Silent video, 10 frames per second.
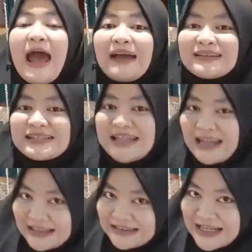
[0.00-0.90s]
and the
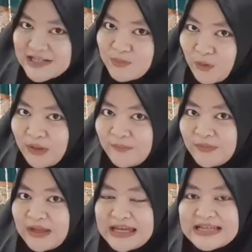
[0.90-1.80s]
second textbook
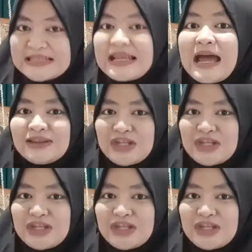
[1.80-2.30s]
is